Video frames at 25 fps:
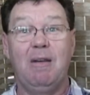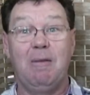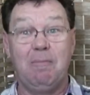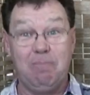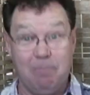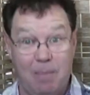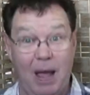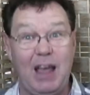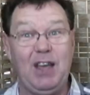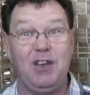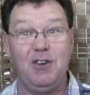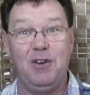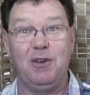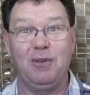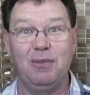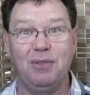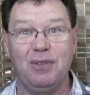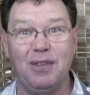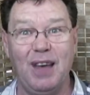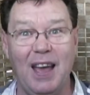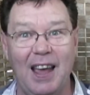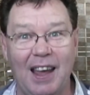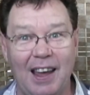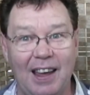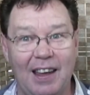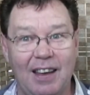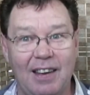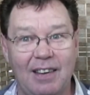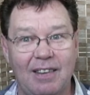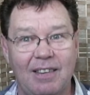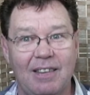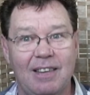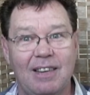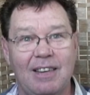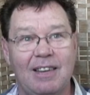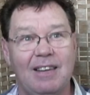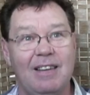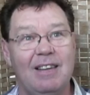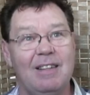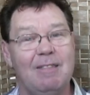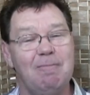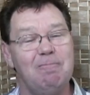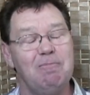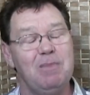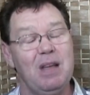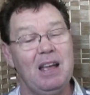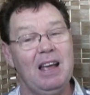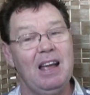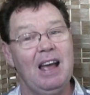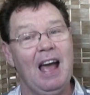make you think?
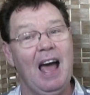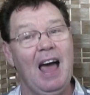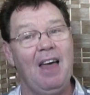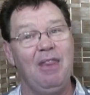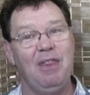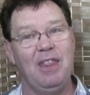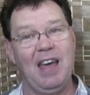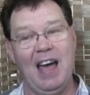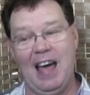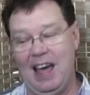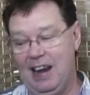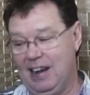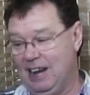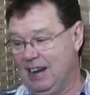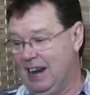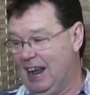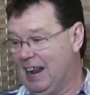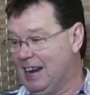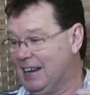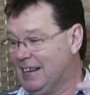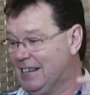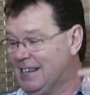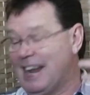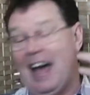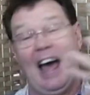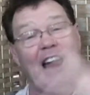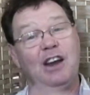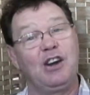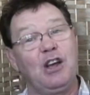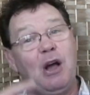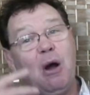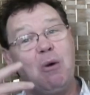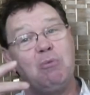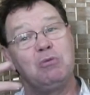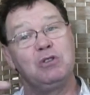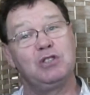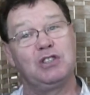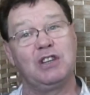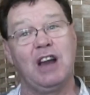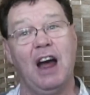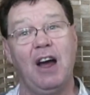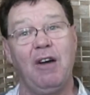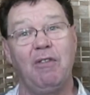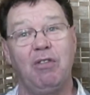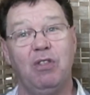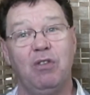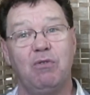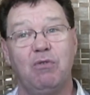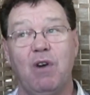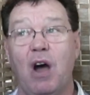And then Dad goes
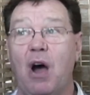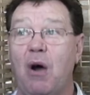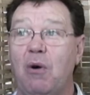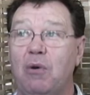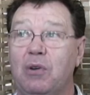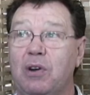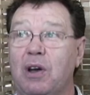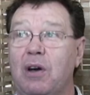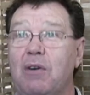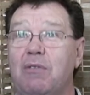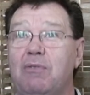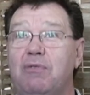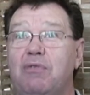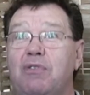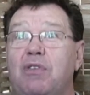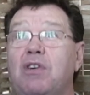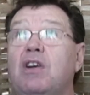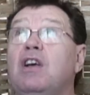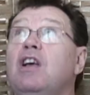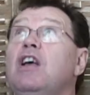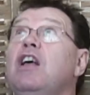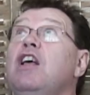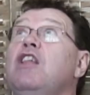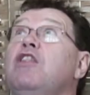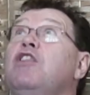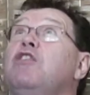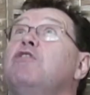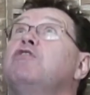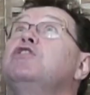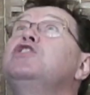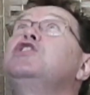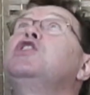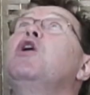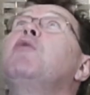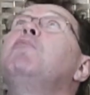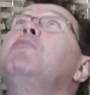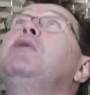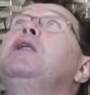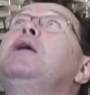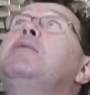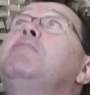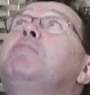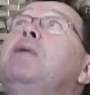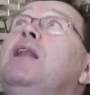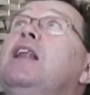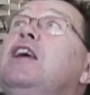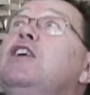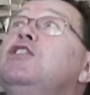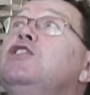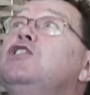down the road of, there are so many
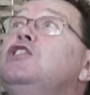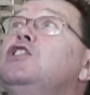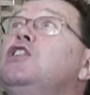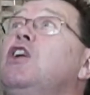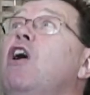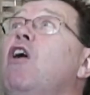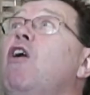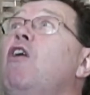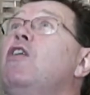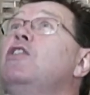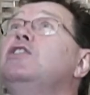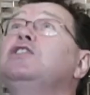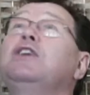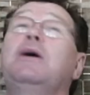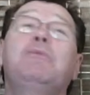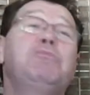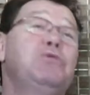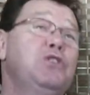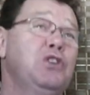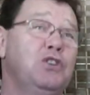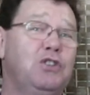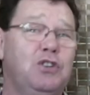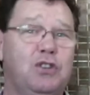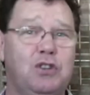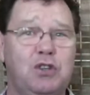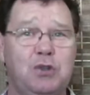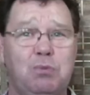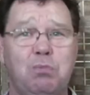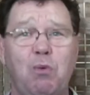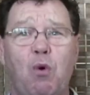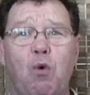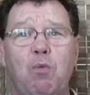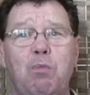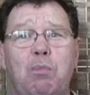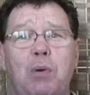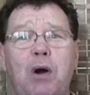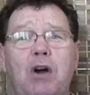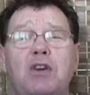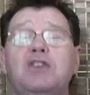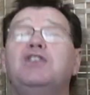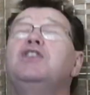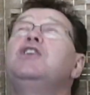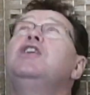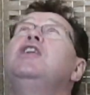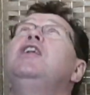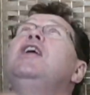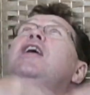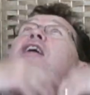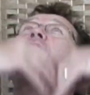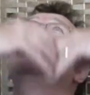million stars, I'm just a small
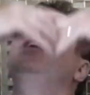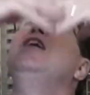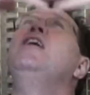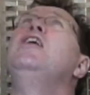person,